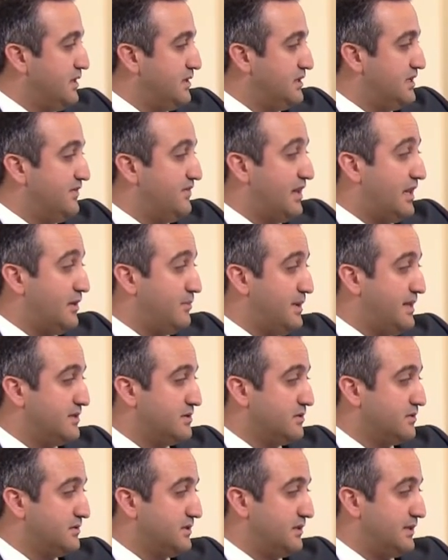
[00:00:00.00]

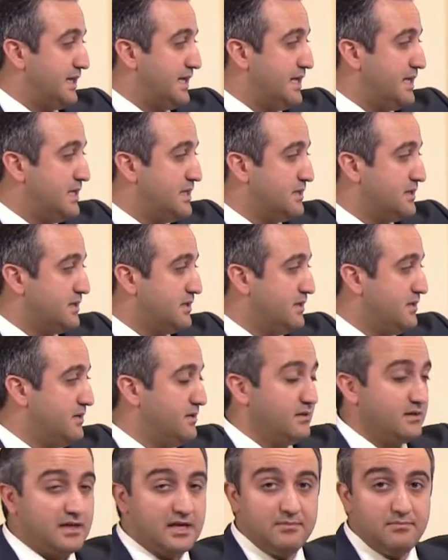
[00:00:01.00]
Developmental delays
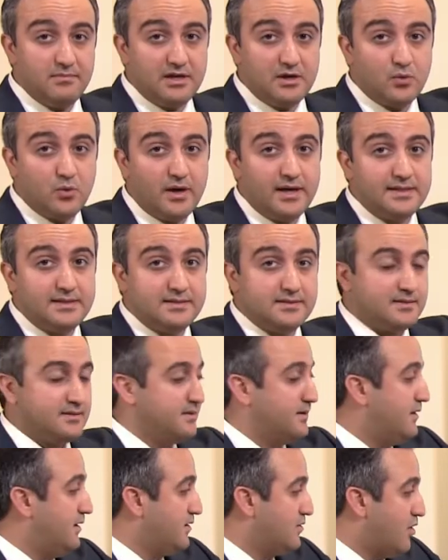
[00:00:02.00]
can be quite
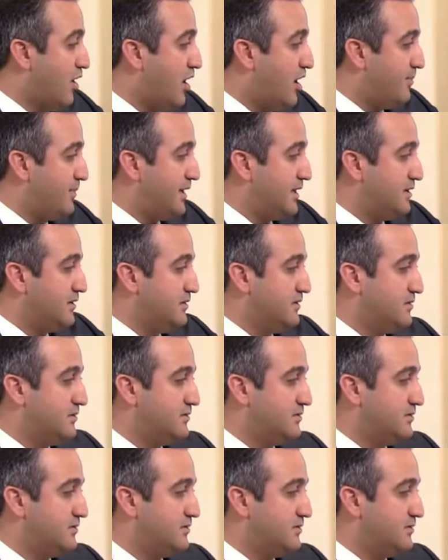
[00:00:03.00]
uh, common.